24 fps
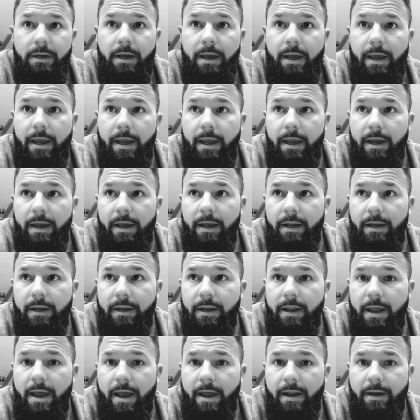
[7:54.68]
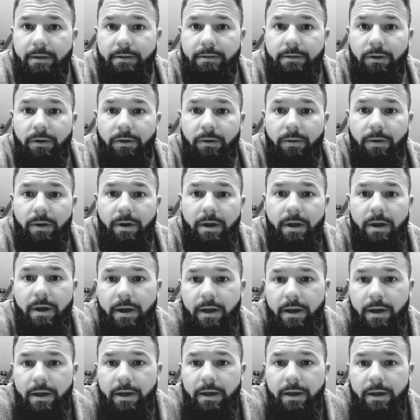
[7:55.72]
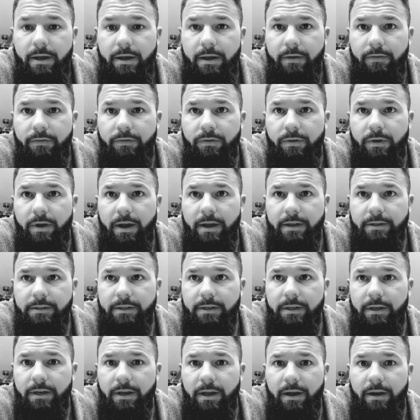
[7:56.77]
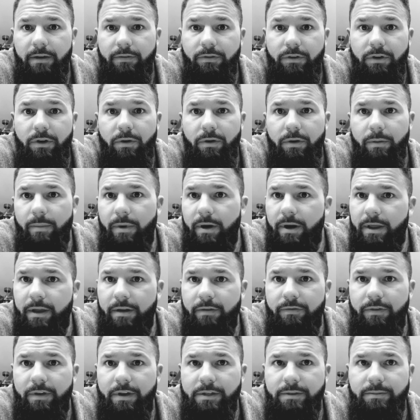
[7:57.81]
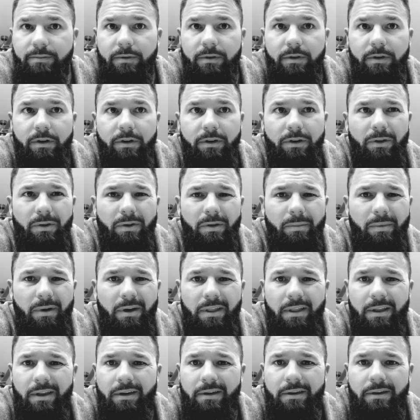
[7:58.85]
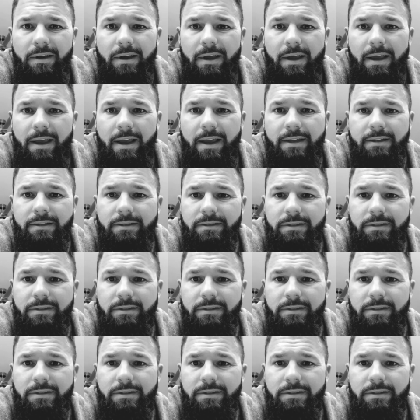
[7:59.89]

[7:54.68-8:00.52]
And that, so if you guys can, uh, if you know anybody at Facebook or know anybody that has